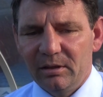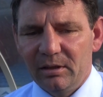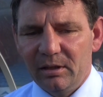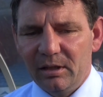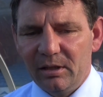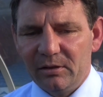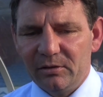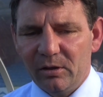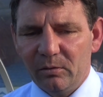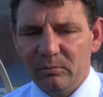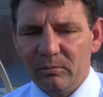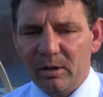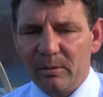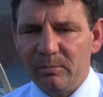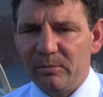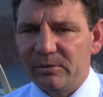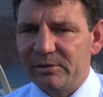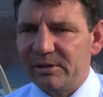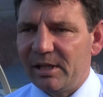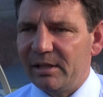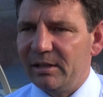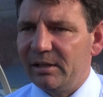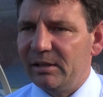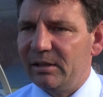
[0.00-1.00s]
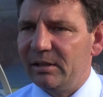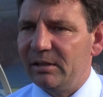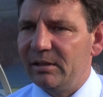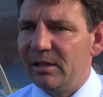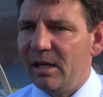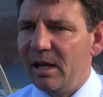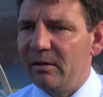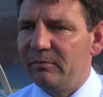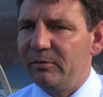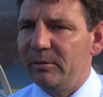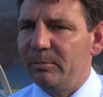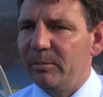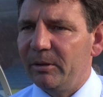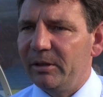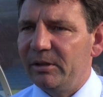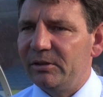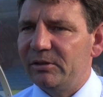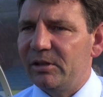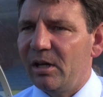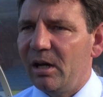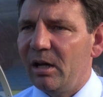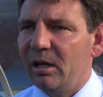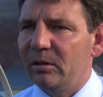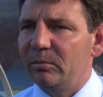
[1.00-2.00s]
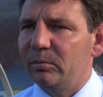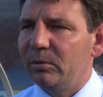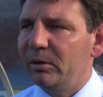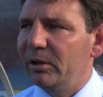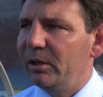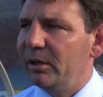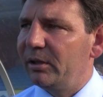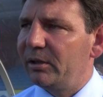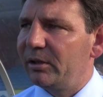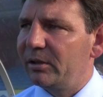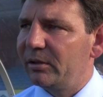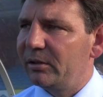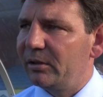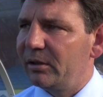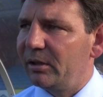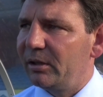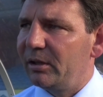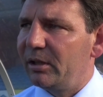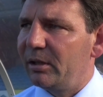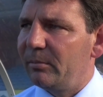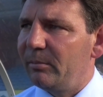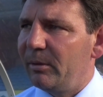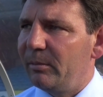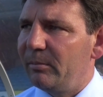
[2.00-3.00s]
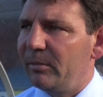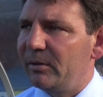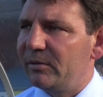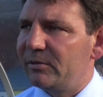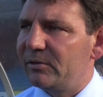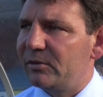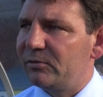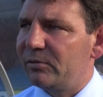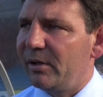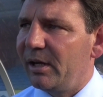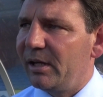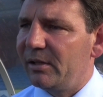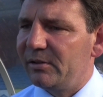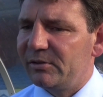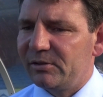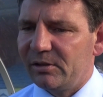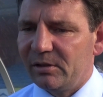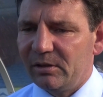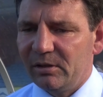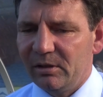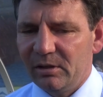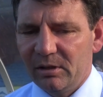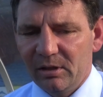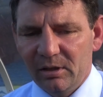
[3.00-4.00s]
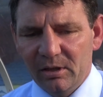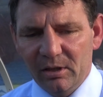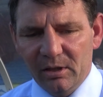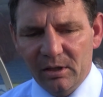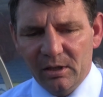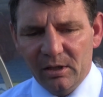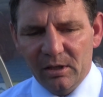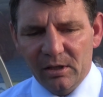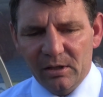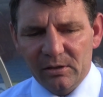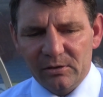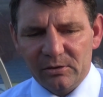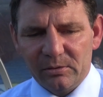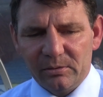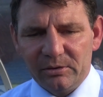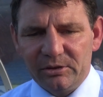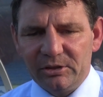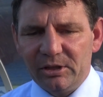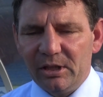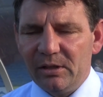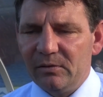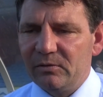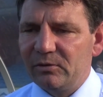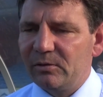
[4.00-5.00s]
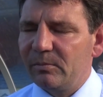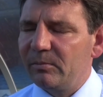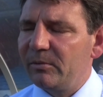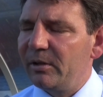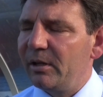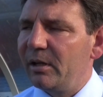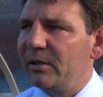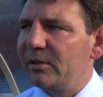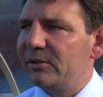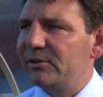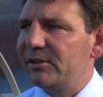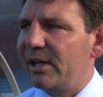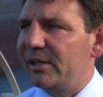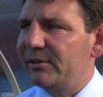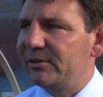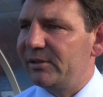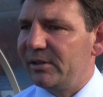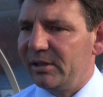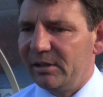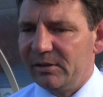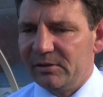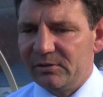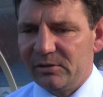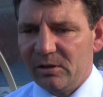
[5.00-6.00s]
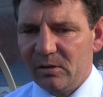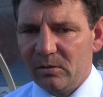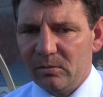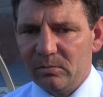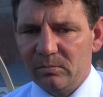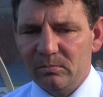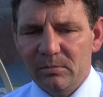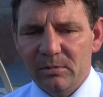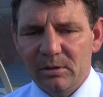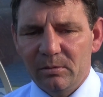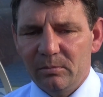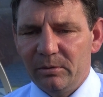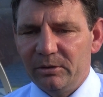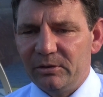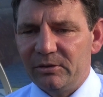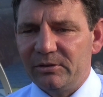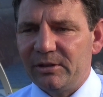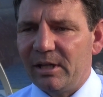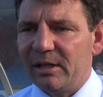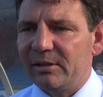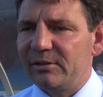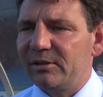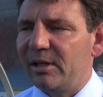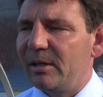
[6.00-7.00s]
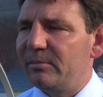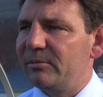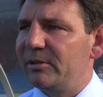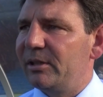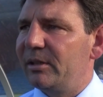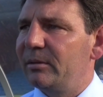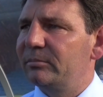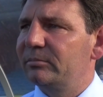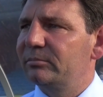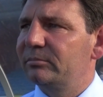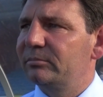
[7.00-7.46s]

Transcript: It's not representing everybody's hard work and commitment to trying to achieve something on a Saturday, so we just accept it.